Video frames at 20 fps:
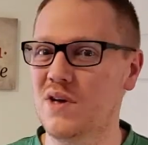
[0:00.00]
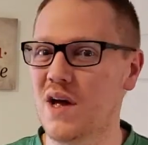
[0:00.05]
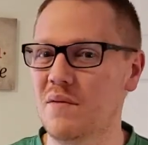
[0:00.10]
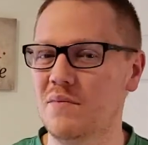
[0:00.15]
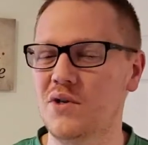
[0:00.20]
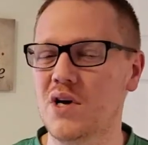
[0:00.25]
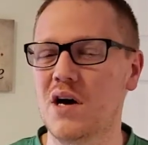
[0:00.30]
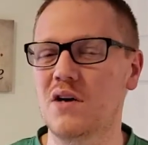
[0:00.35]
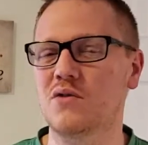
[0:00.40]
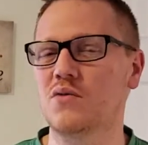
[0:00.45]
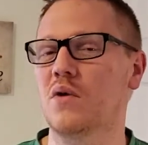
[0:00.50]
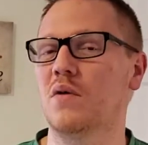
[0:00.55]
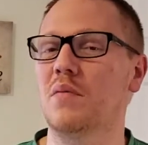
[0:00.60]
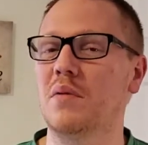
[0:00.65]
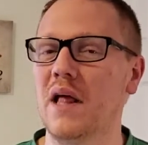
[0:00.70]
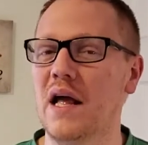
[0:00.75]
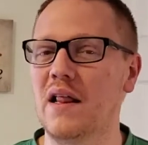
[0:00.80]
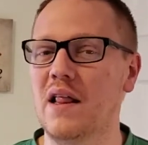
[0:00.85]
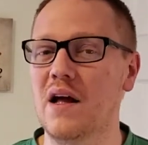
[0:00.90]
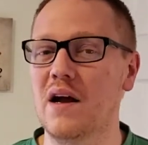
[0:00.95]
I'm Joshua
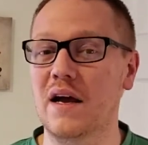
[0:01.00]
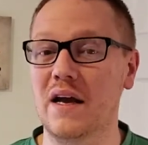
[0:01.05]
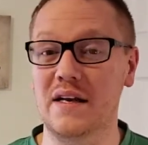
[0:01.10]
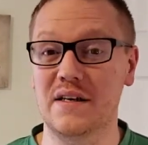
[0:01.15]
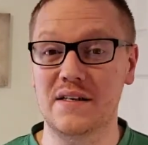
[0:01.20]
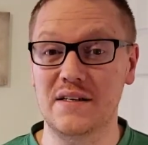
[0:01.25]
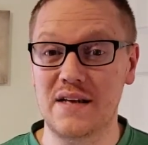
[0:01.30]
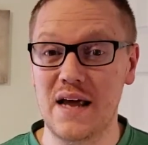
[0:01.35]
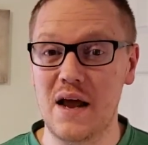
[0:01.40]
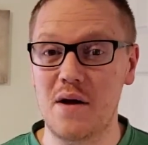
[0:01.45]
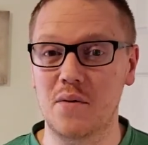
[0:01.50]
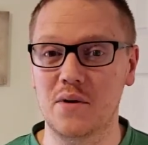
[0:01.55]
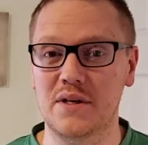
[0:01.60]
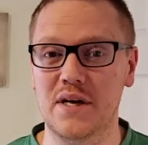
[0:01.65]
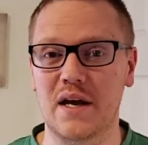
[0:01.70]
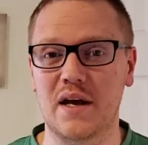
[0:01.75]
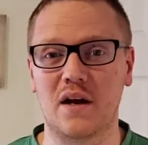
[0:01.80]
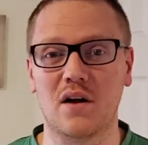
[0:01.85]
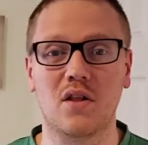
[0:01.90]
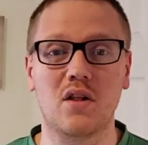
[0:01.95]
Blaylock, and today we're
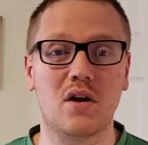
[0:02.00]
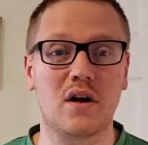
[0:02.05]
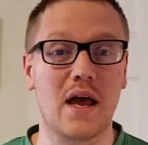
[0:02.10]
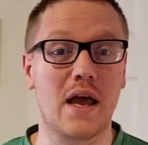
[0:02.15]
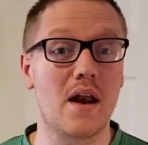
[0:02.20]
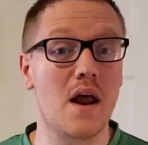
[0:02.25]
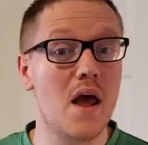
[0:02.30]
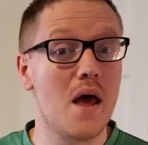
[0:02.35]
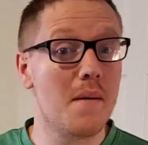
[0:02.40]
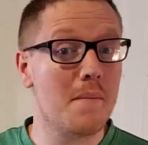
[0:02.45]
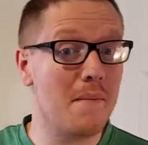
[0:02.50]
taking a look at